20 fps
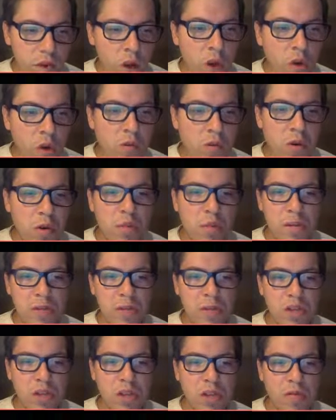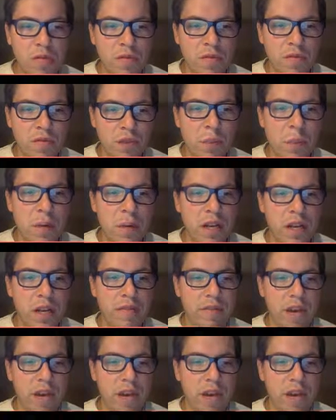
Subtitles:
hopefully will be resolved through the plan of